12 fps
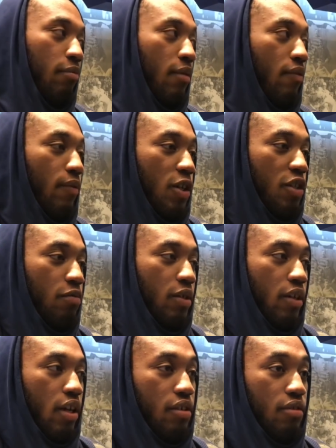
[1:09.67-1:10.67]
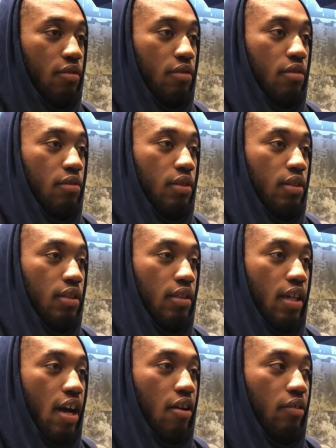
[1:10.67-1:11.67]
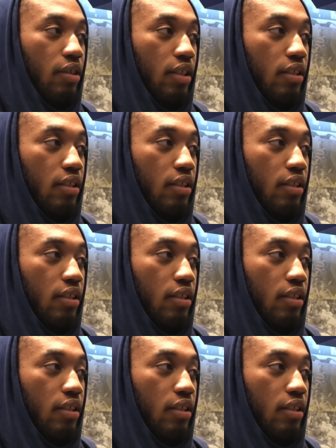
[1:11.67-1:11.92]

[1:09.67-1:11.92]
in my freshman year of high school to now,